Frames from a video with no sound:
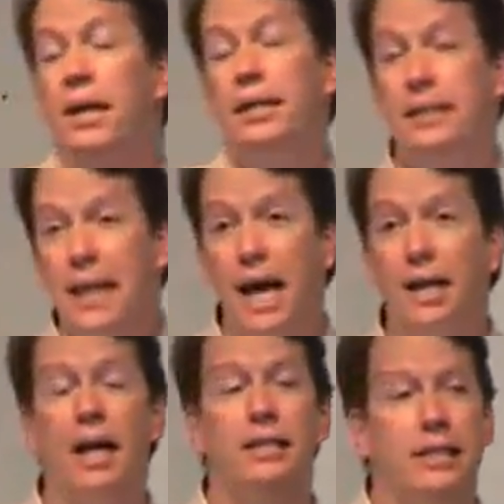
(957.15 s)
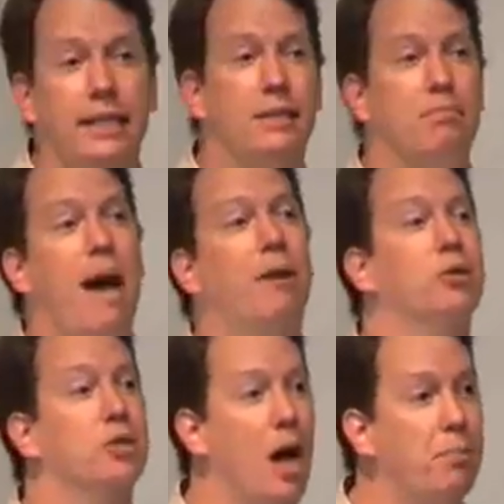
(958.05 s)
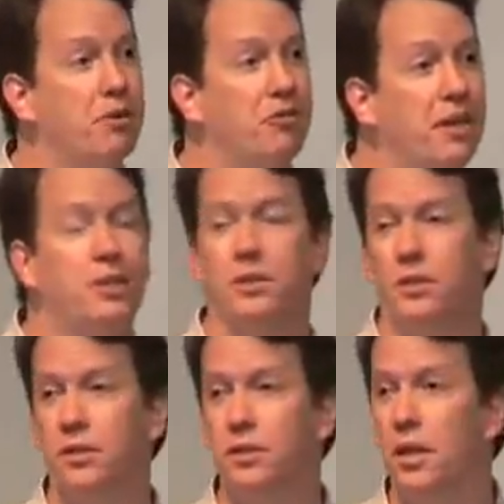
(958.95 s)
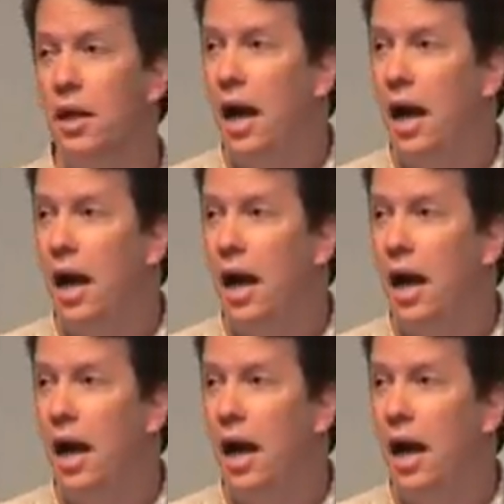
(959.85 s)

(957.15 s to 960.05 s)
Instead, I see some macroscopic features.